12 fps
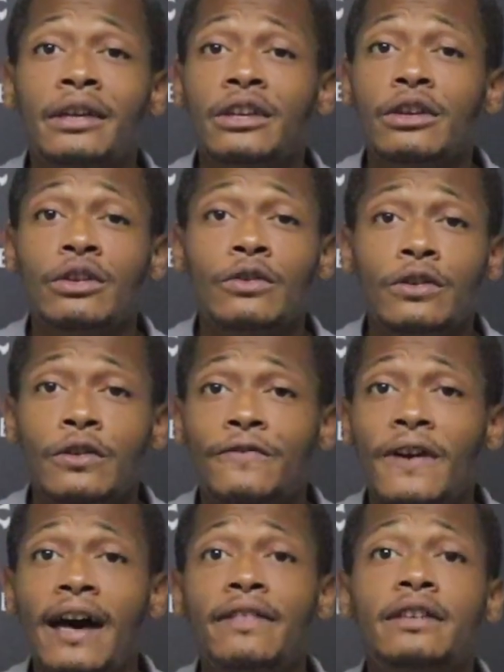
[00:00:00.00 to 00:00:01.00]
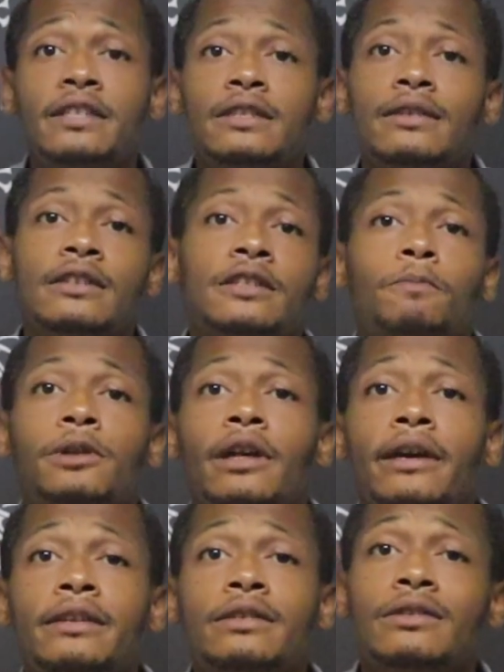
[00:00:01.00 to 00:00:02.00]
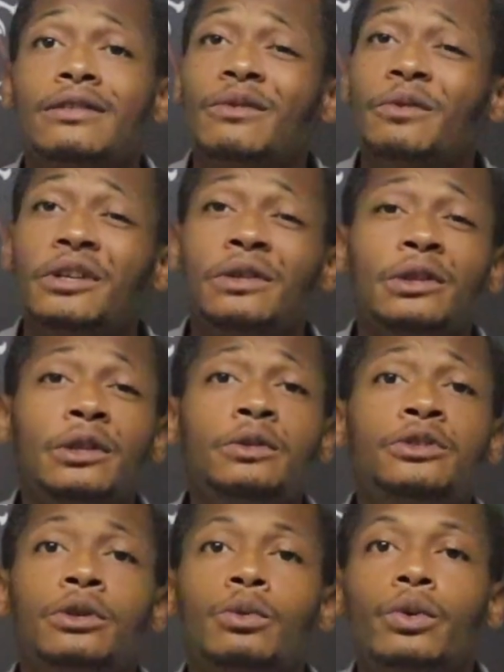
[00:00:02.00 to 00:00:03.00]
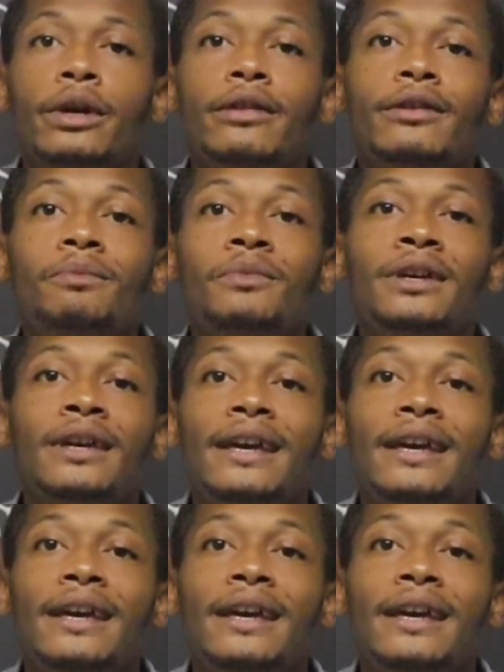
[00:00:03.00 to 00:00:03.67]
you find this place where you lose your rhythm.